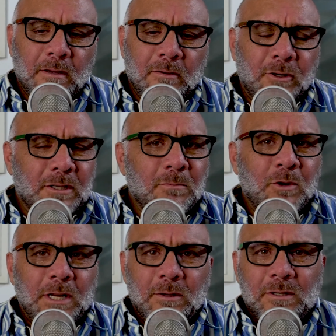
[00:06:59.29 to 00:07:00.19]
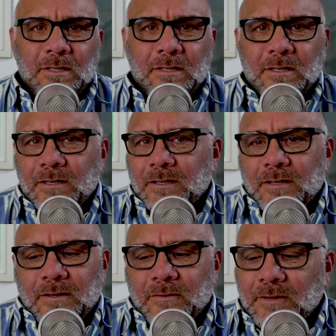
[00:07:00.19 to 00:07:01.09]
For someone else,
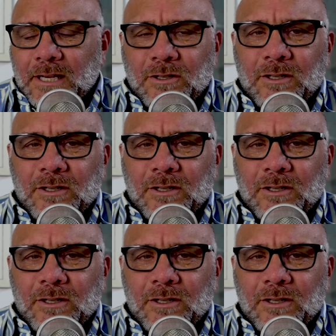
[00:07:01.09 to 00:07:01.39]
that